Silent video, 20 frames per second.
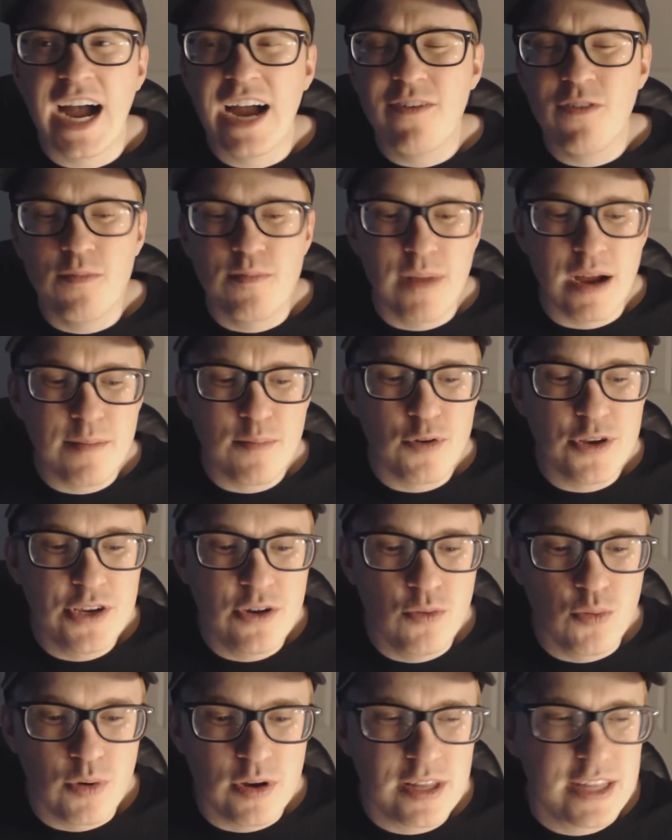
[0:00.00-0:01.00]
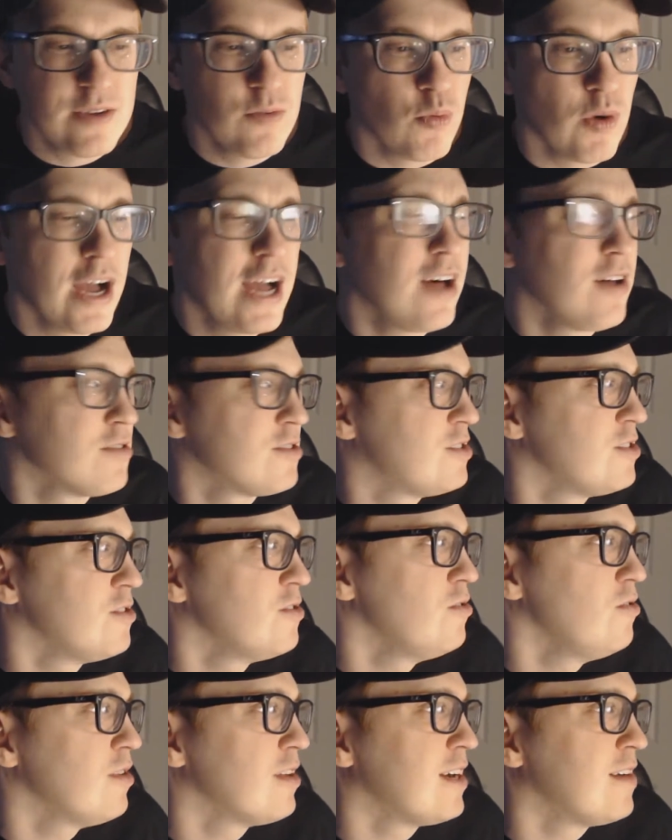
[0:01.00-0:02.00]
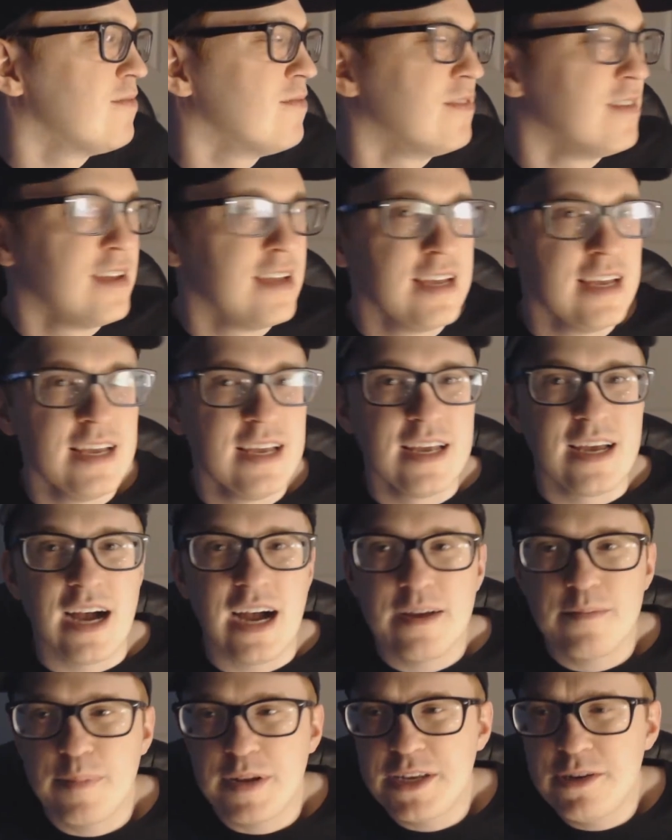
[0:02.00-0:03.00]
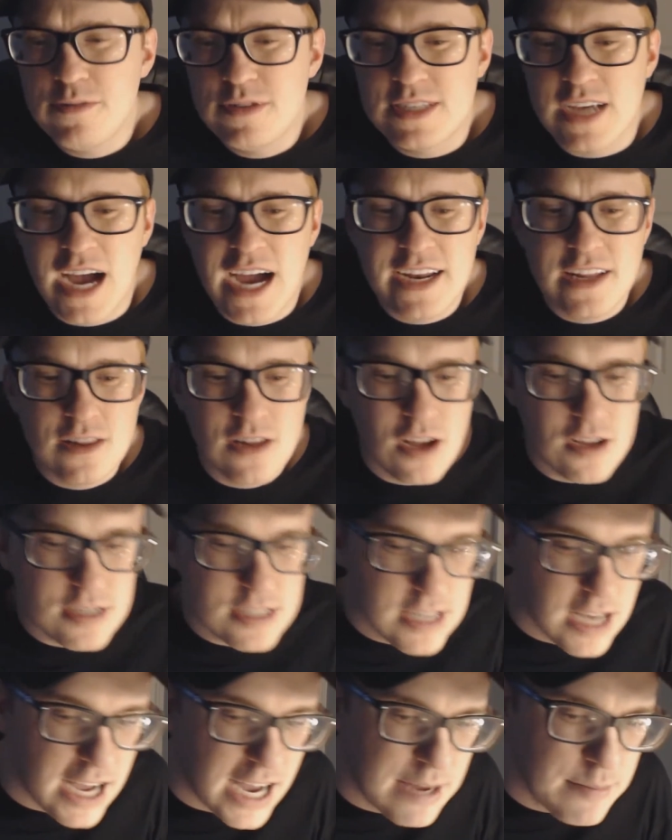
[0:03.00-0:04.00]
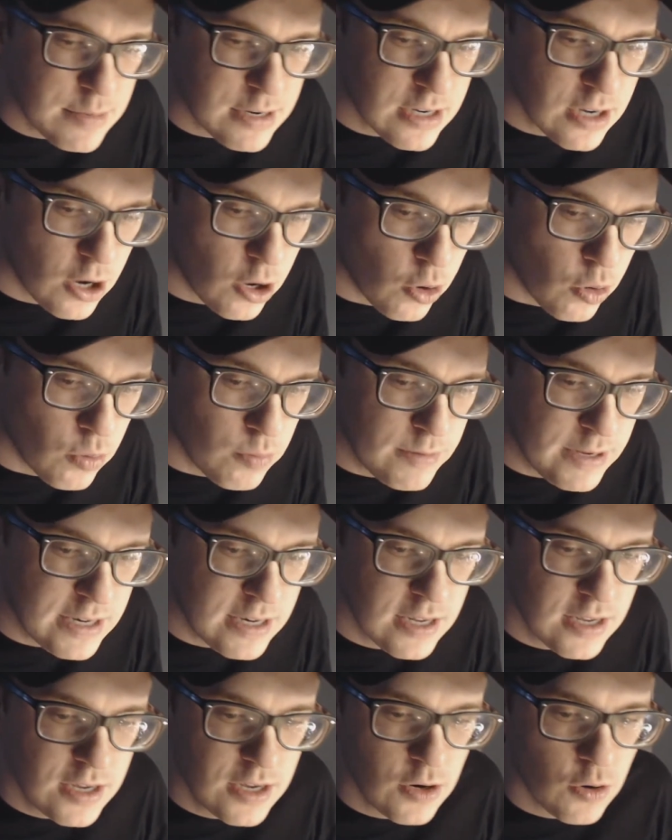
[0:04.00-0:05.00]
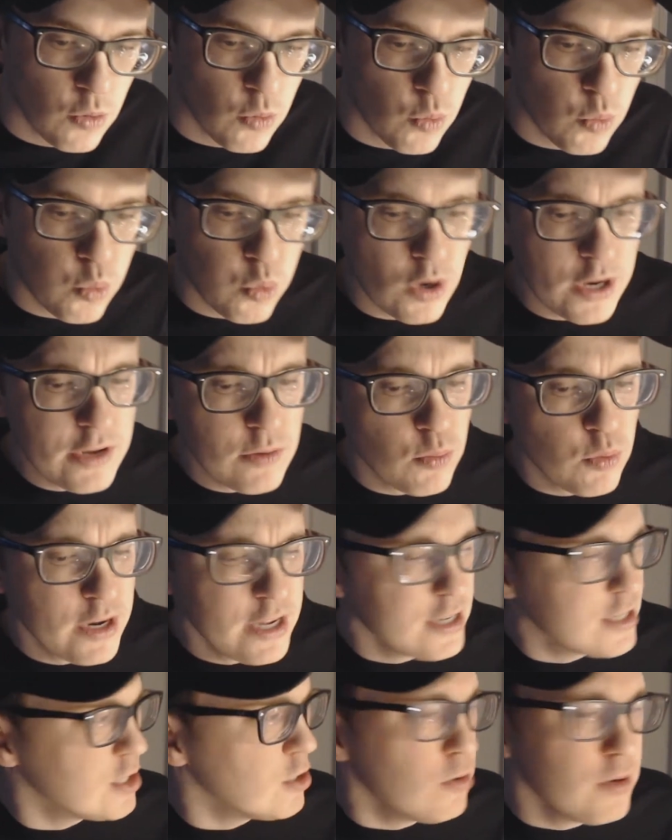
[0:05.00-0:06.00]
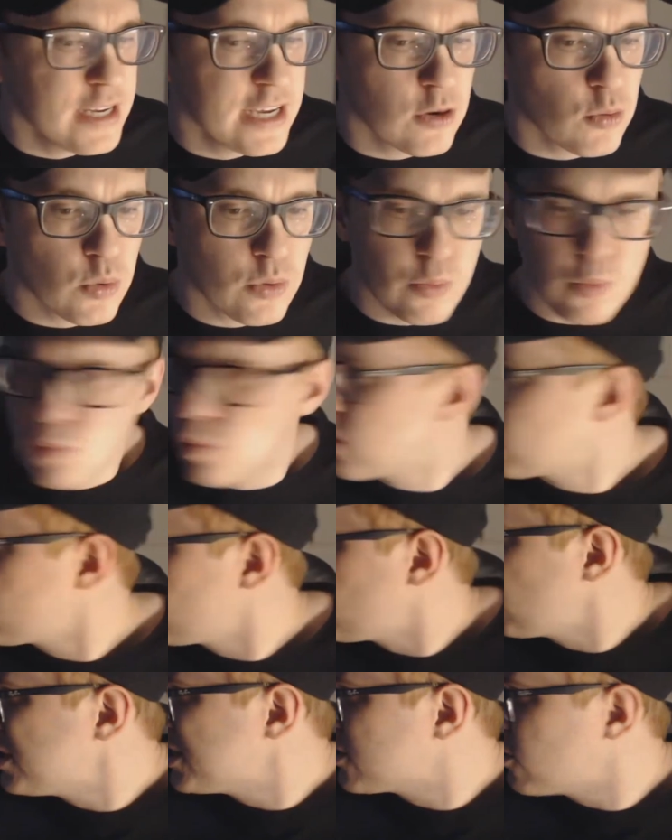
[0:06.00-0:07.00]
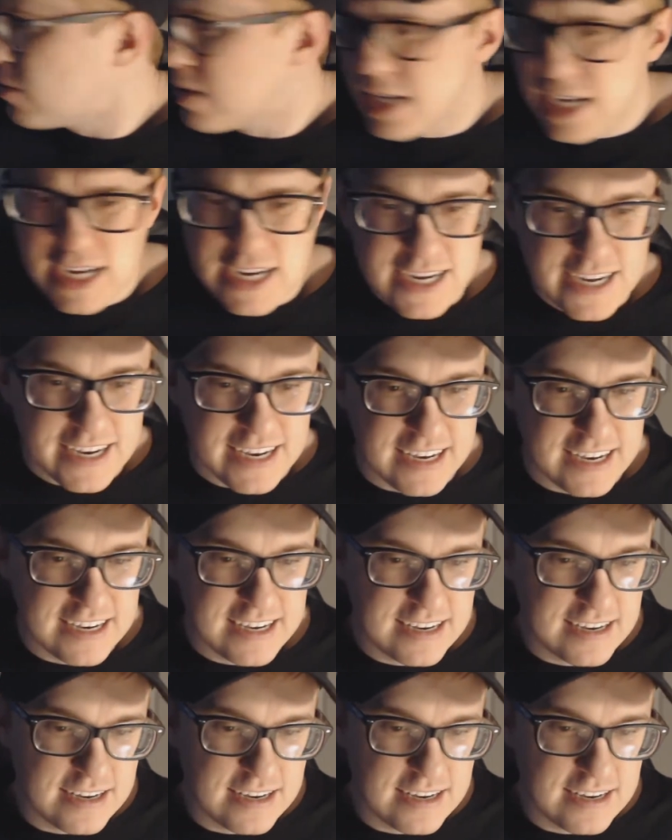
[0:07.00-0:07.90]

I remember you really well, dude. But you died a long time ago. I mean, what are you doing here? What's going on?